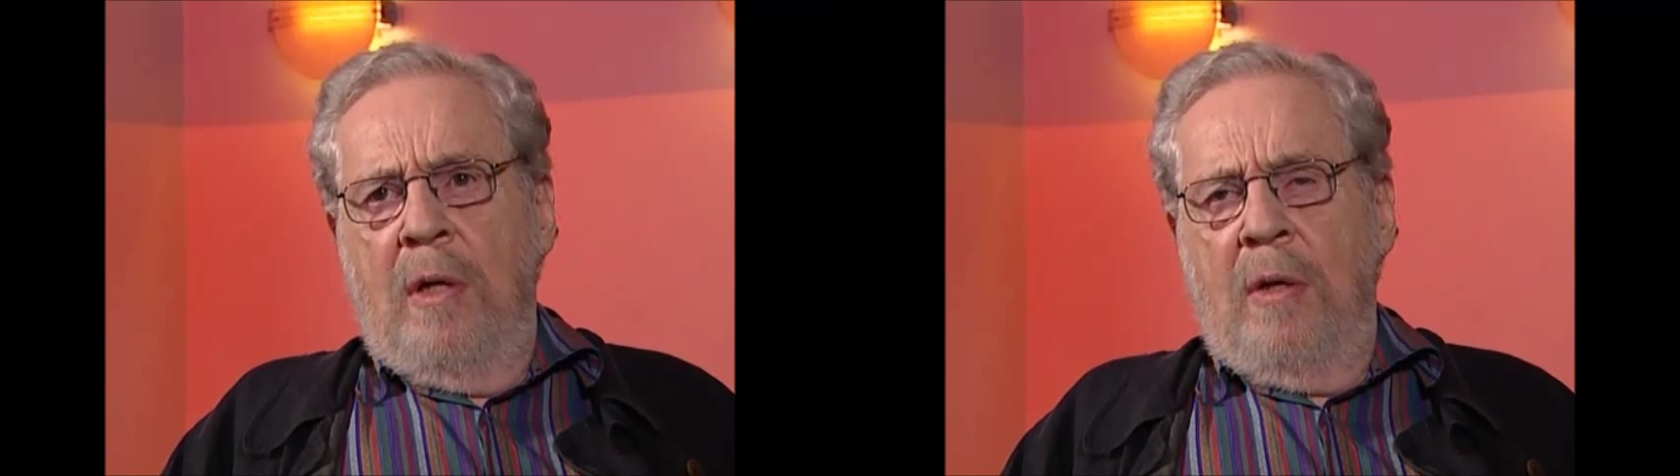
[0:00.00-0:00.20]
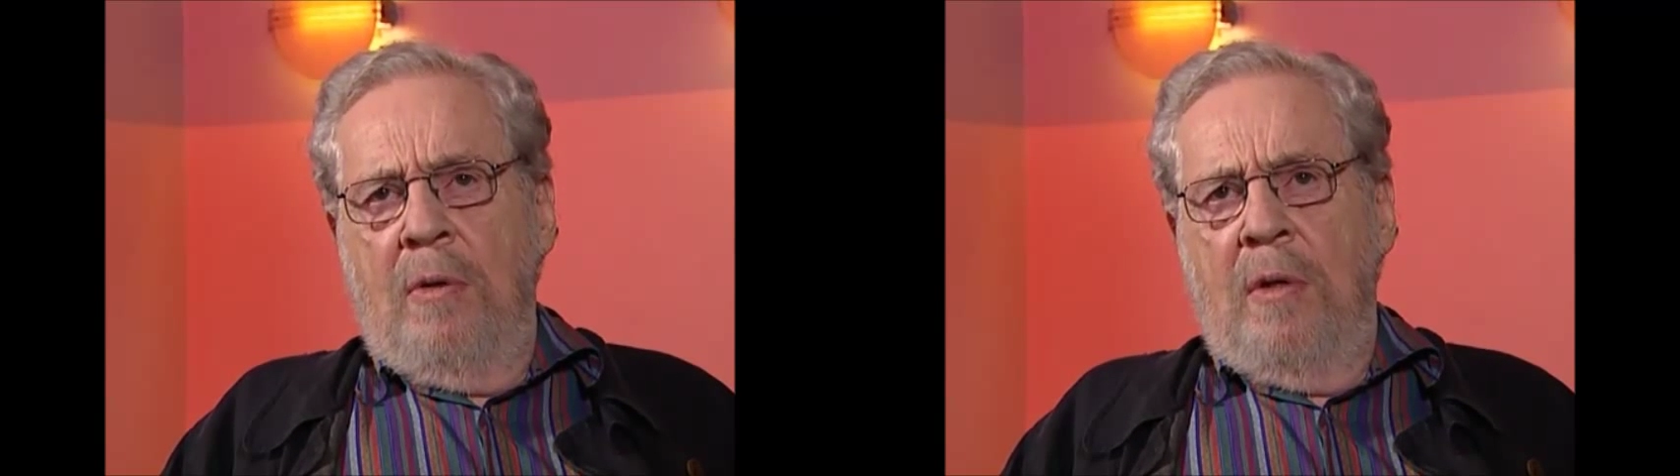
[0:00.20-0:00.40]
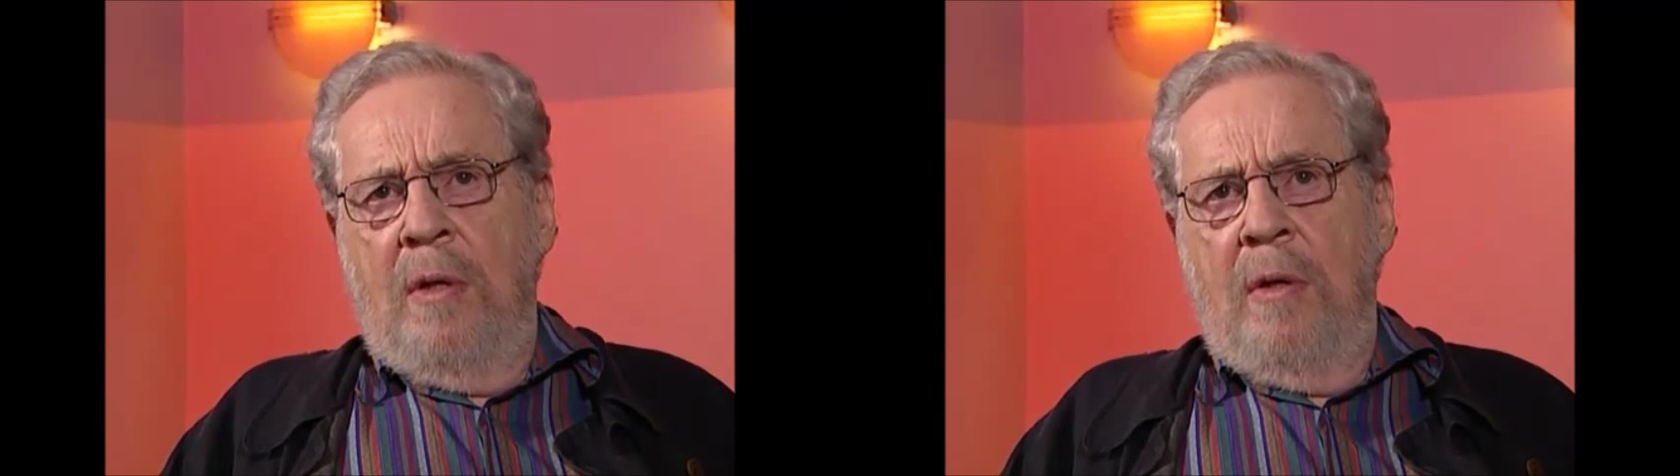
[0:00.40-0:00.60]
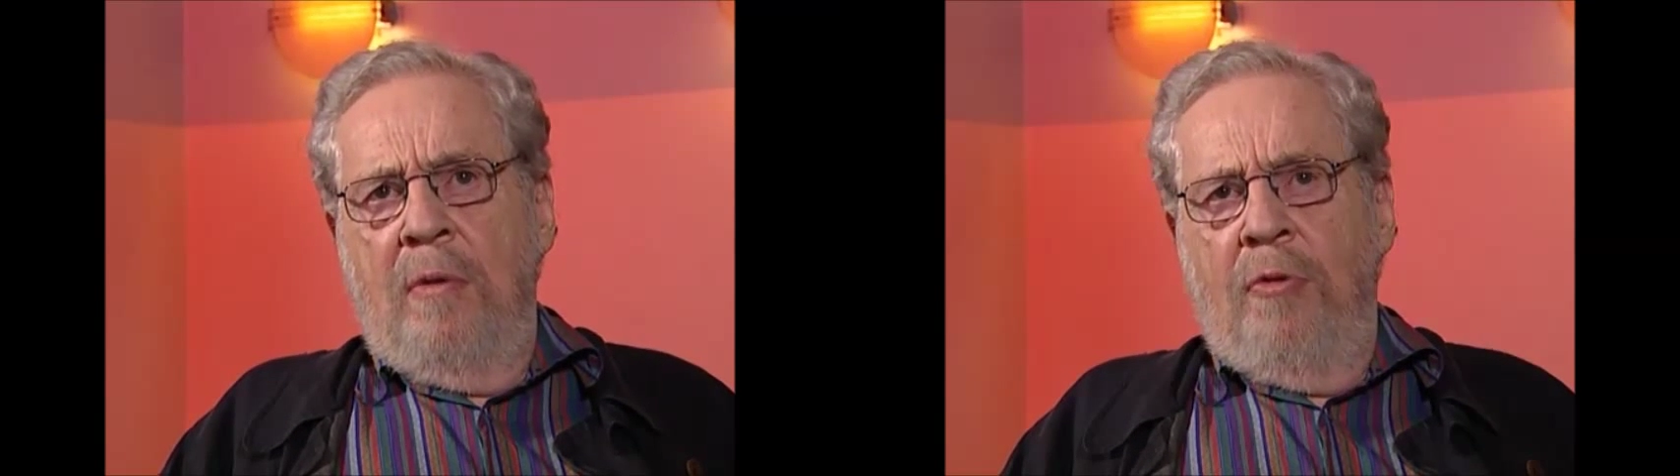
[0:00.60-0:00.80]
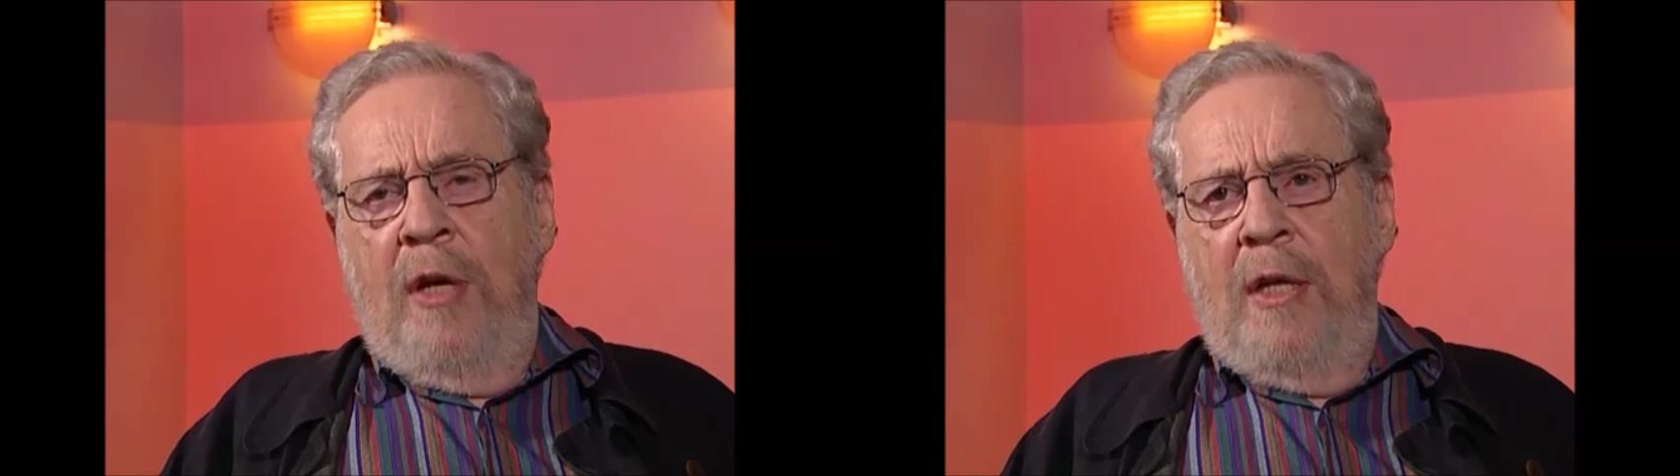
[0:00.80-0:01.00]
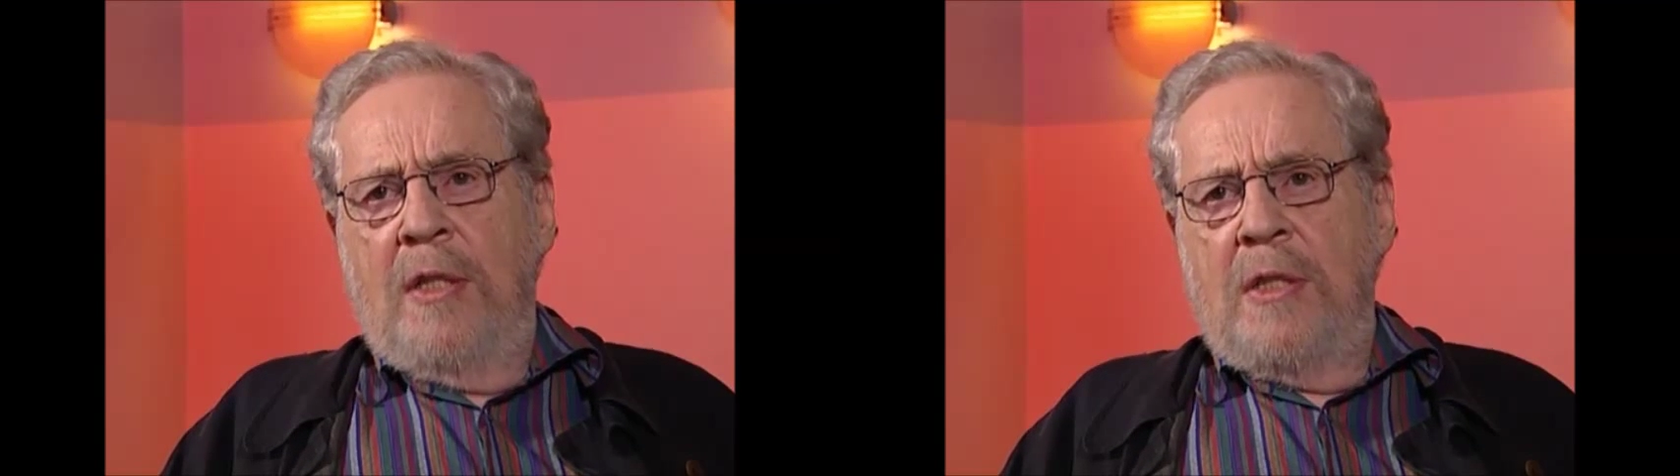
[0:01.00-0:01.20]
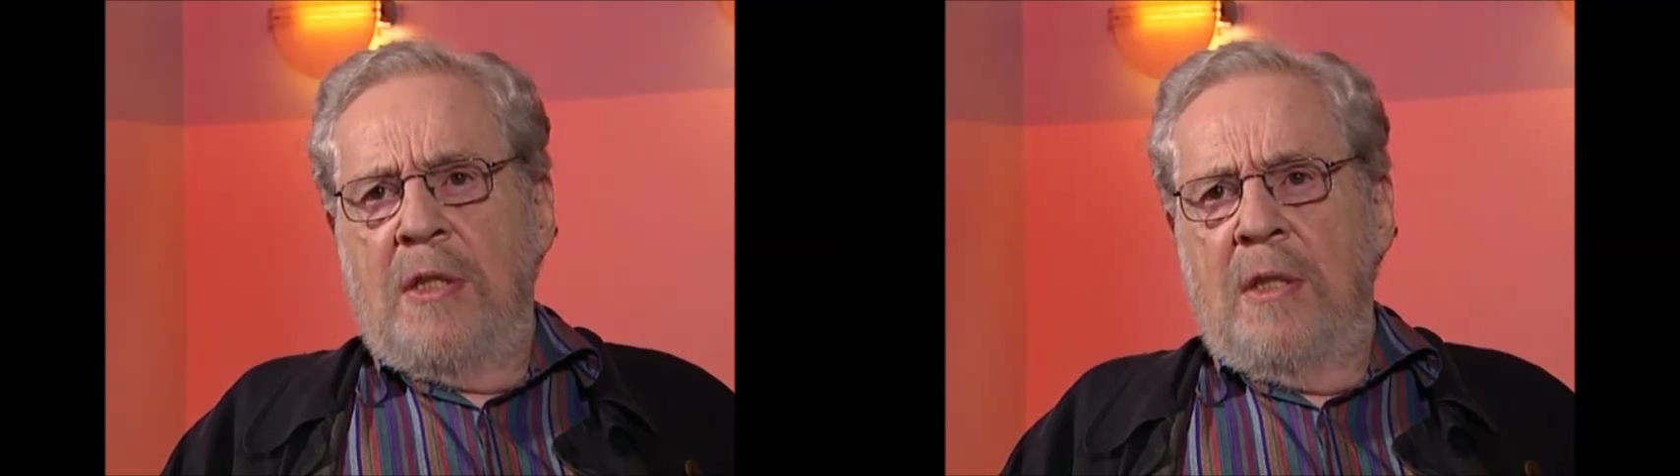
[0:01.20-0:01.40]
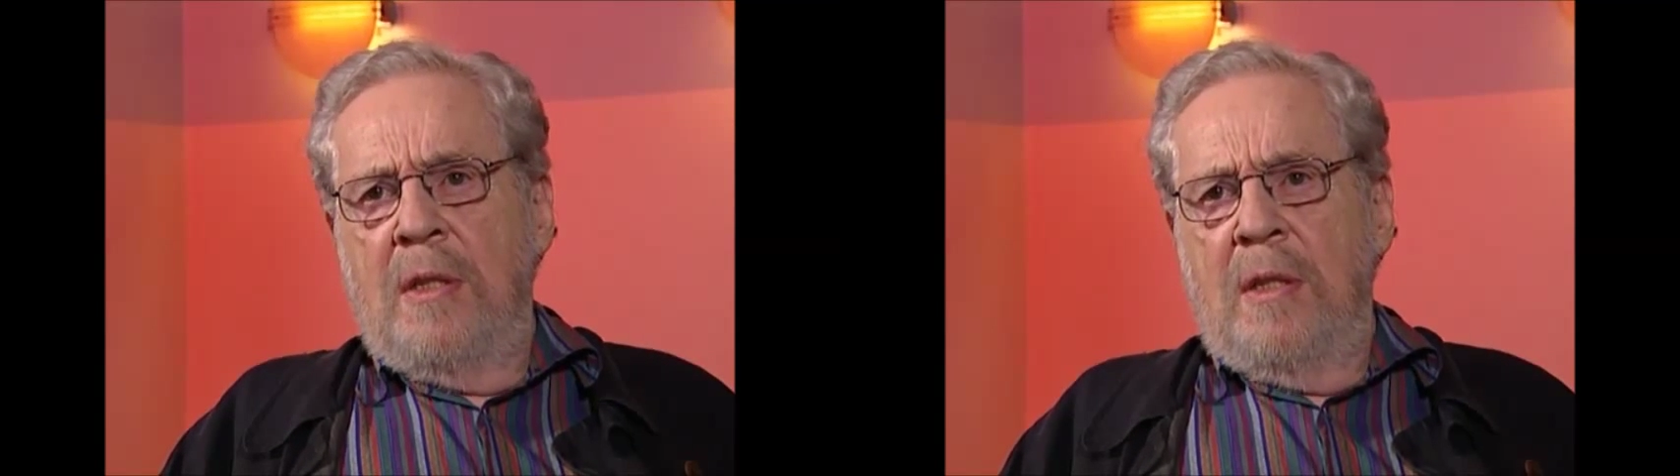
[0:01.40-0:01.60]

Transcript: I got in the face.